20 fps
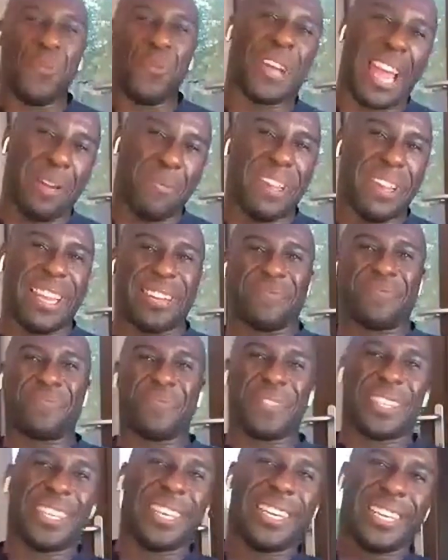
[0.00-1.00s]
game, isn't it?
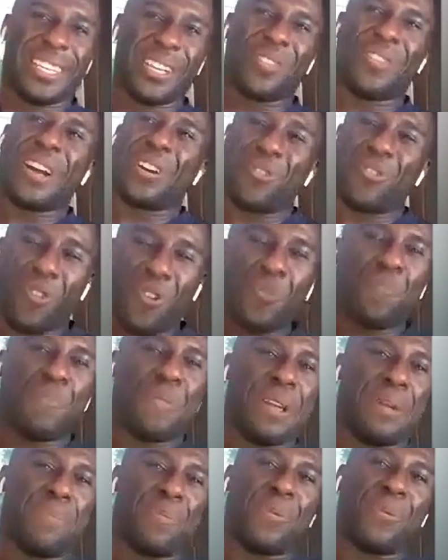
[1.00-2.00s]
You're around grown
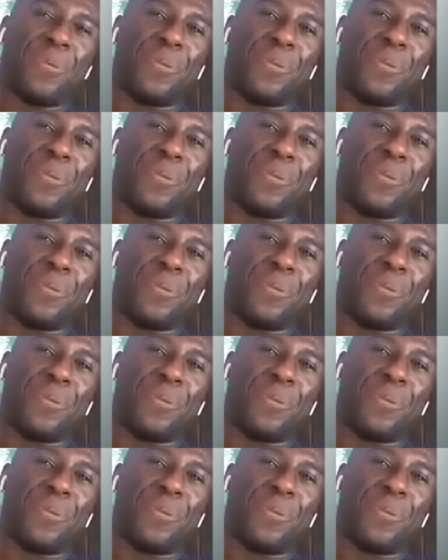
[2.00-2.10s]
people.